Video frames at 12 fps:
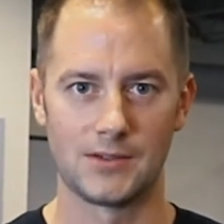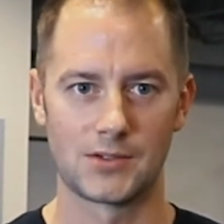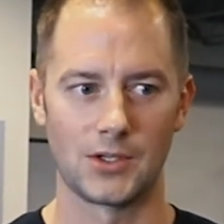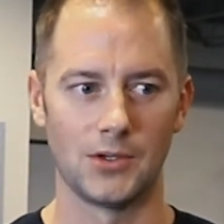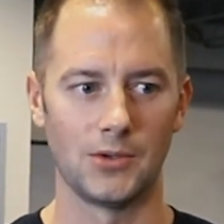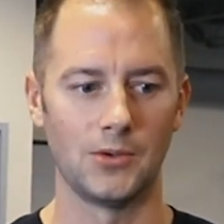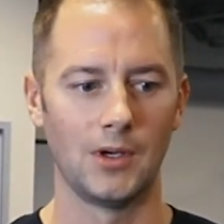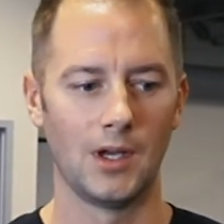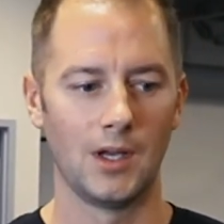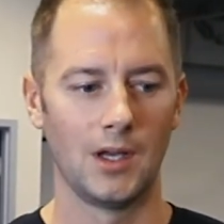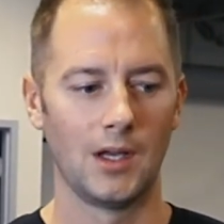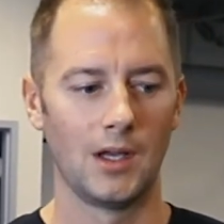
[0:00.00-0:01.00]
So
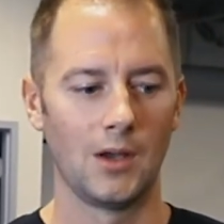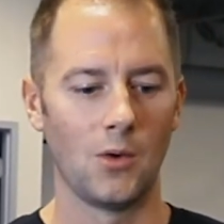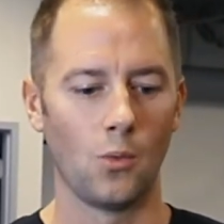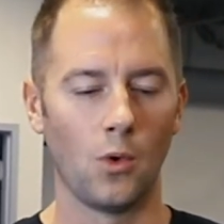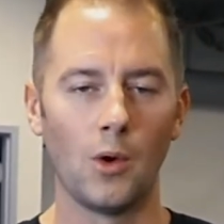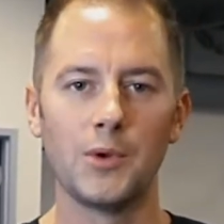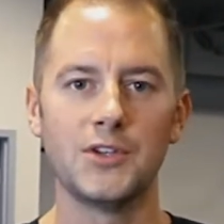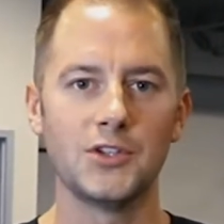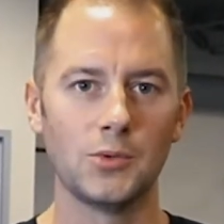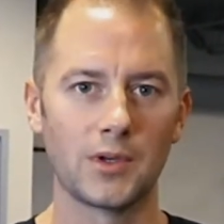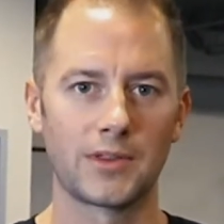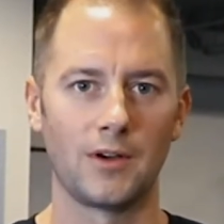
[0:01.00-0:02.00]
what we
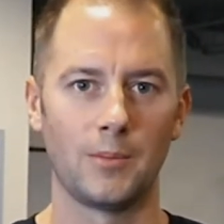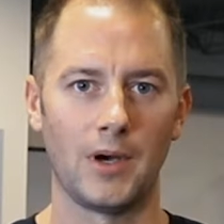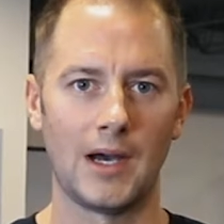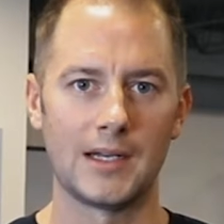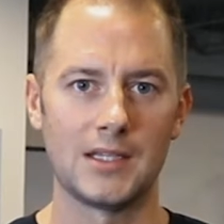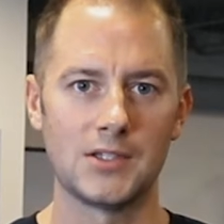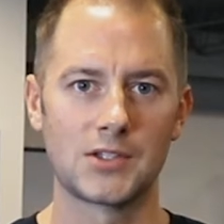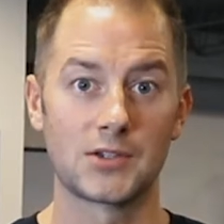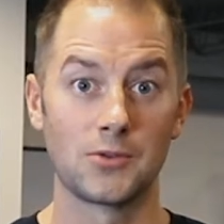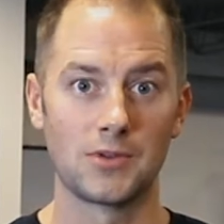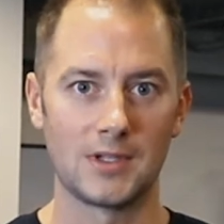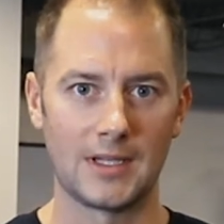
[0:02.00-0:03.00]
do with our bodies
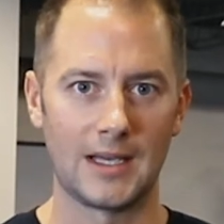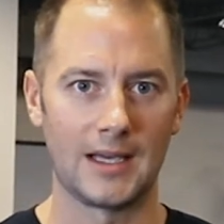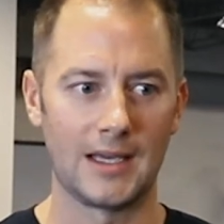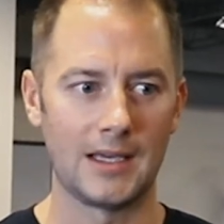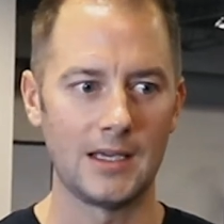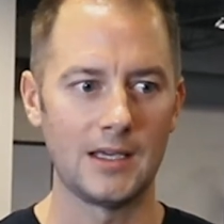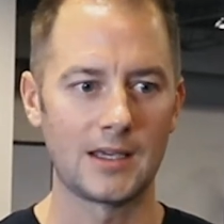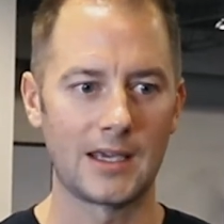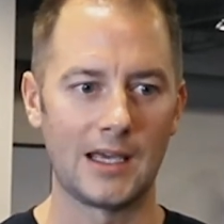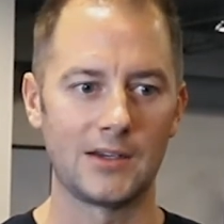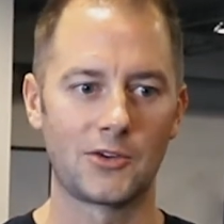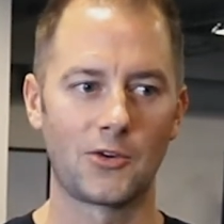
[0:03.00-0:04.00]
through the day
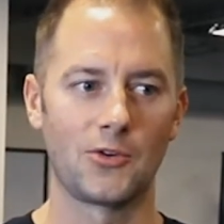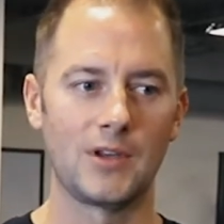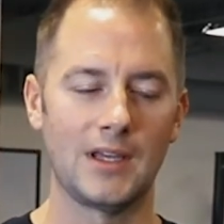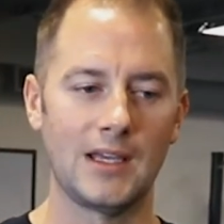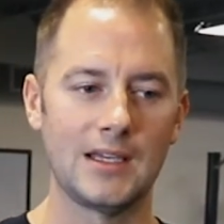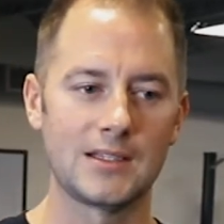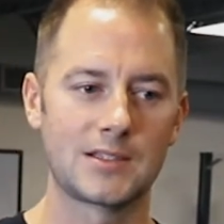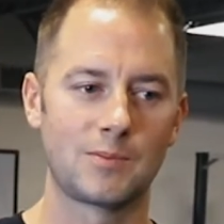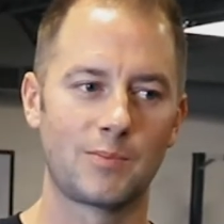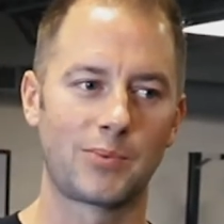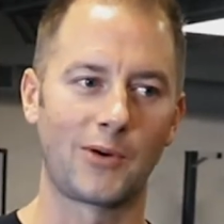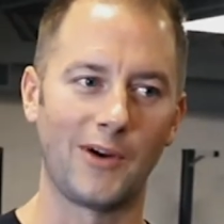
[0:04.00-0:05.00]
can create
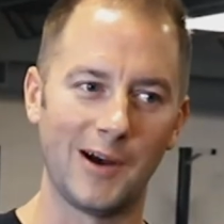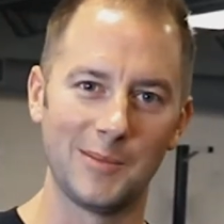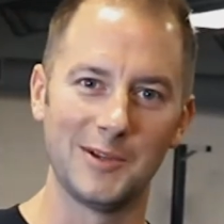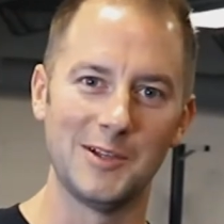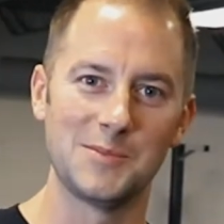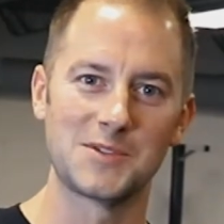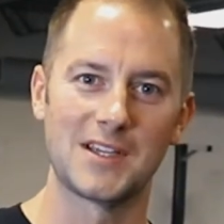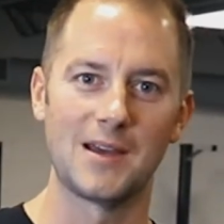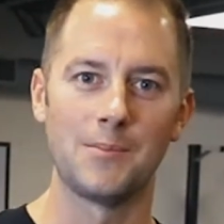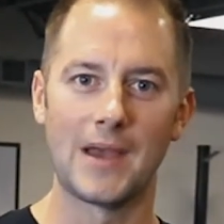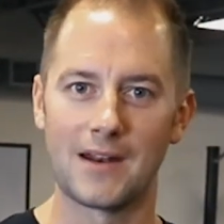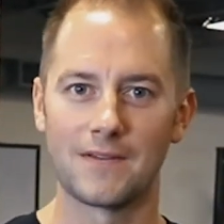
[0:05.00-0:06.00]
problems
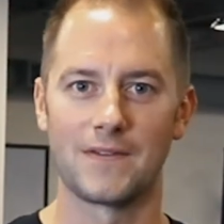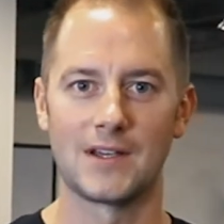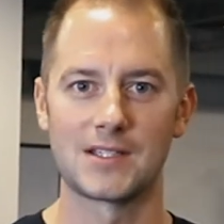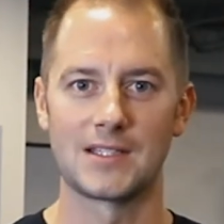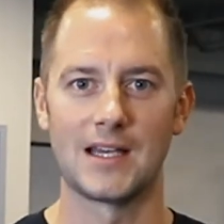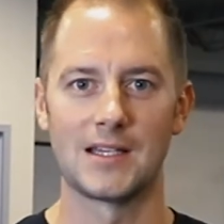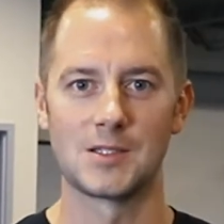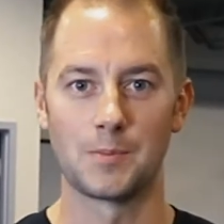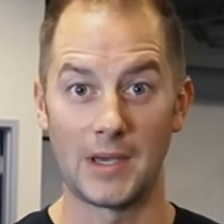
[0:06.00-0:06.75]
that manifest as